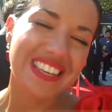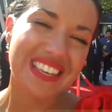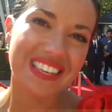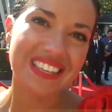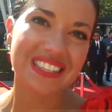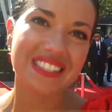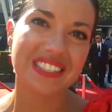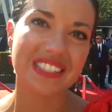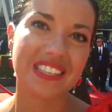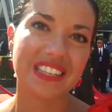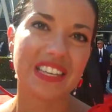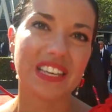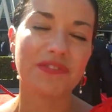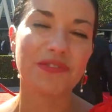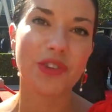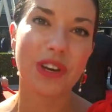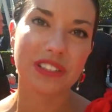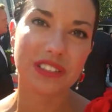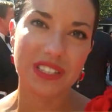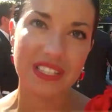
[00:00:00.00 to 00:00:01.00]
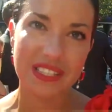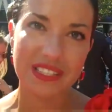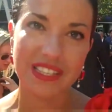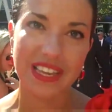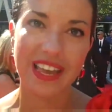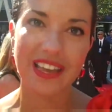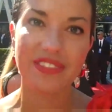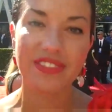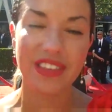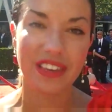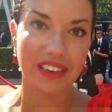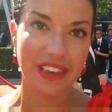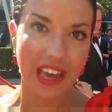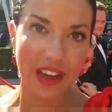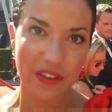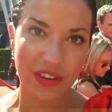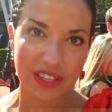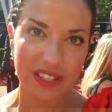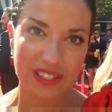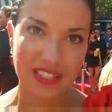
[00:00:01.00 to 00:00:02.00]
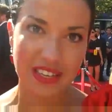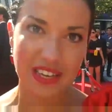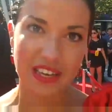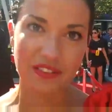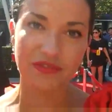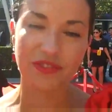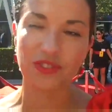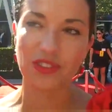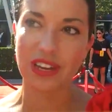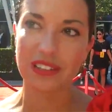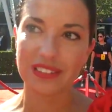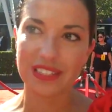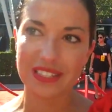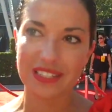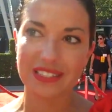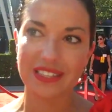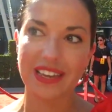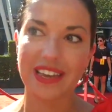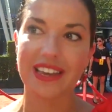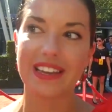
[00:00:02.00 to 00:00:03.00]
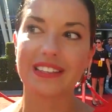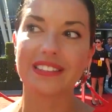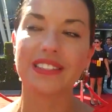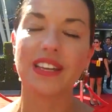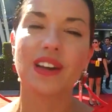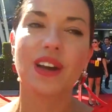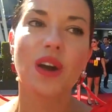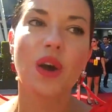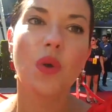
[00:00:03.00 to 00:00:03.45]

easy if you understand the character, if you understand